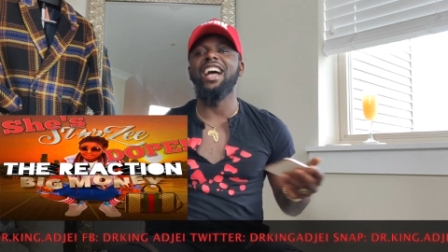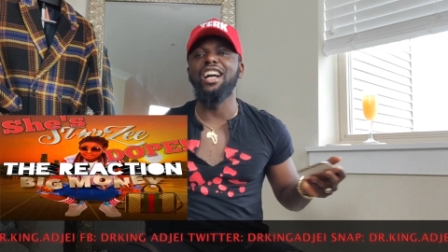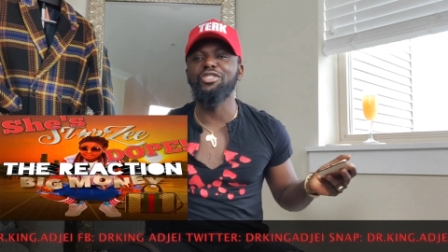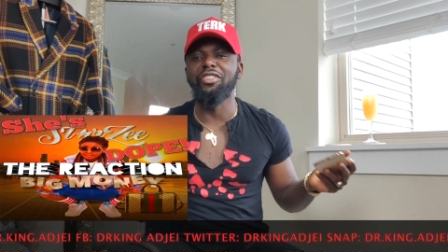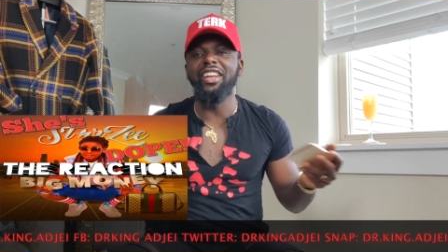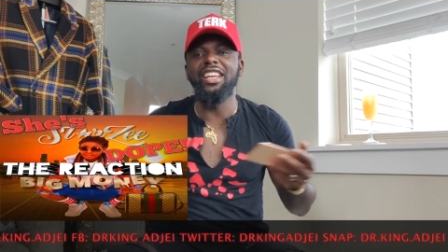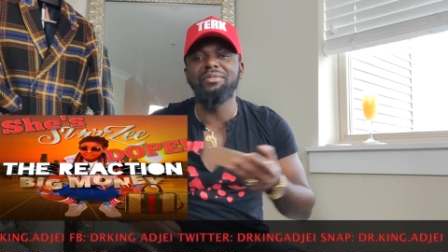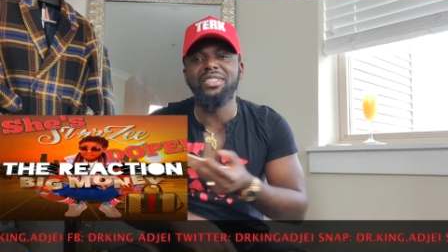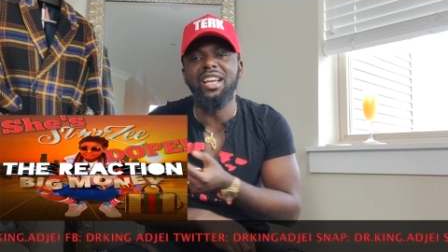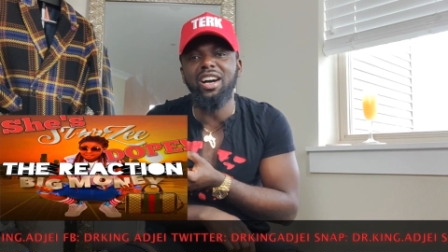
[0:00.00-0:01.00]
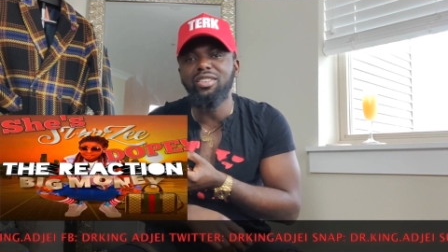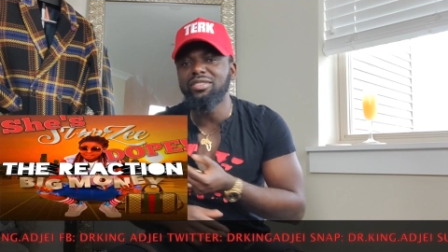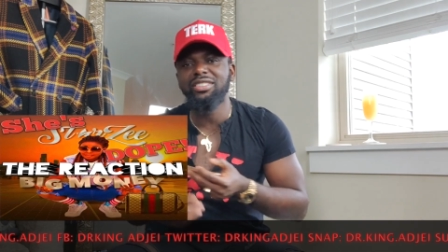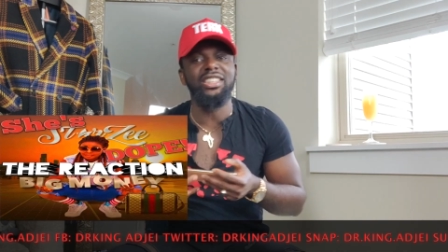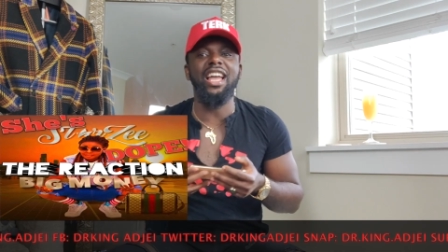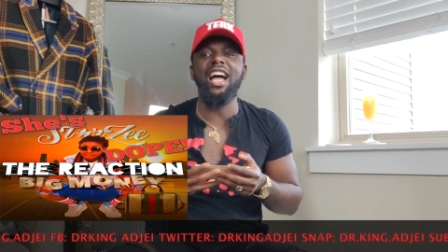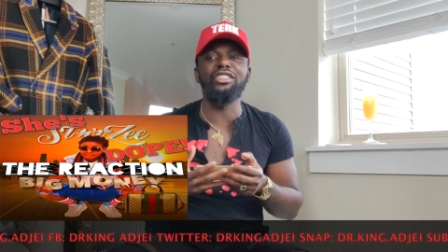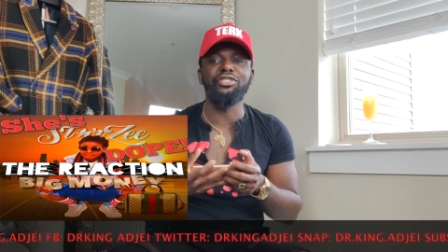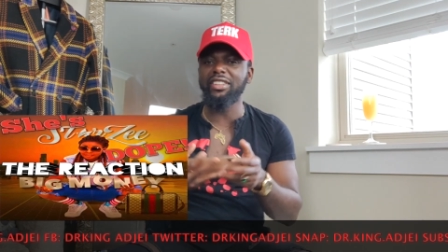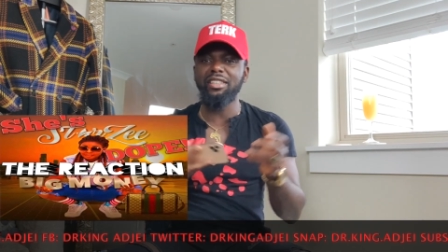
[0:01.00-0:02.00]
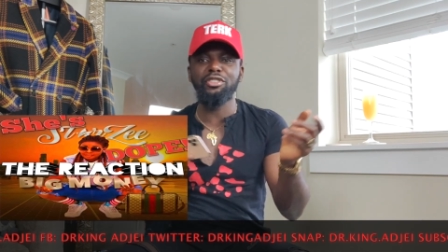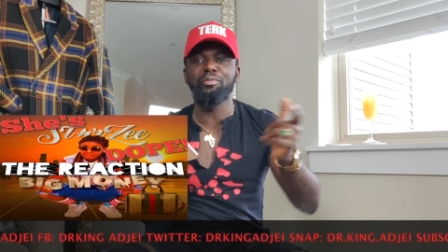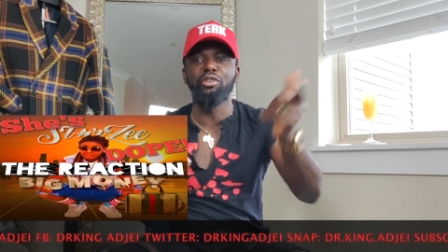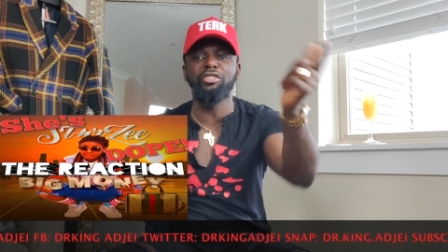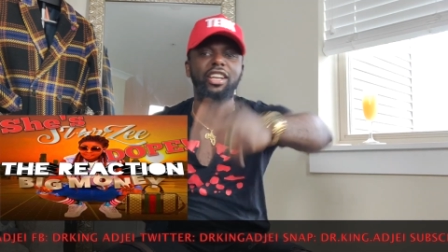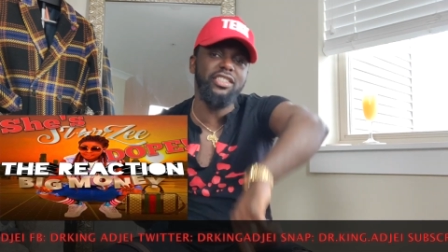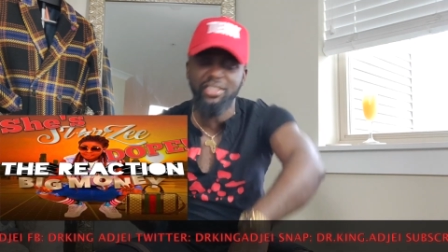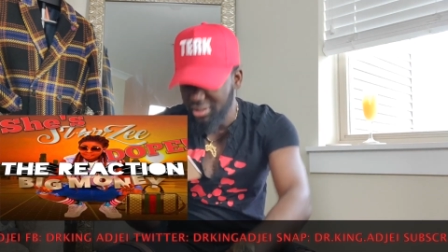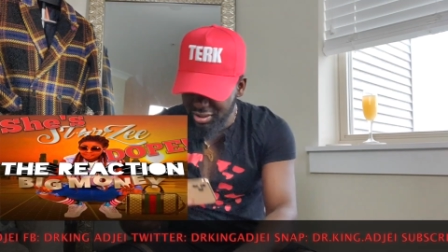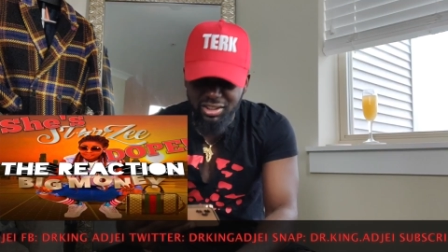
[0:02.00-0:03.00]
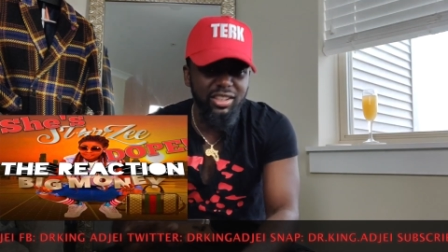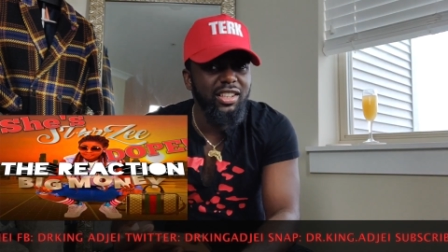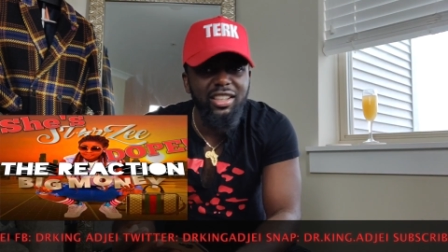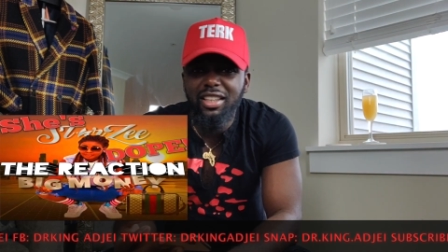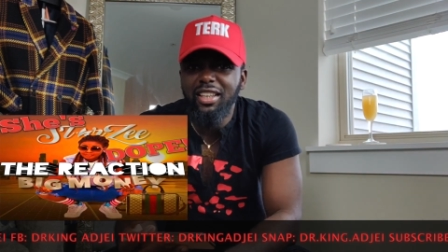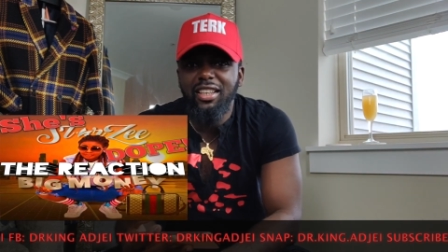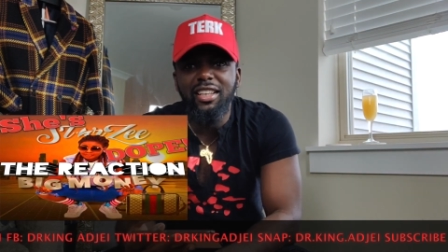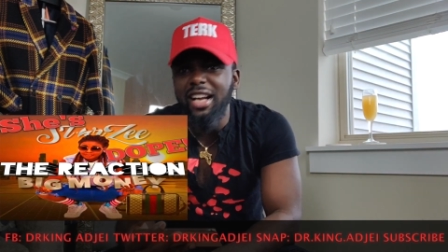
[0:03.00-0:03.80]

Big money. Big much money. Now you old.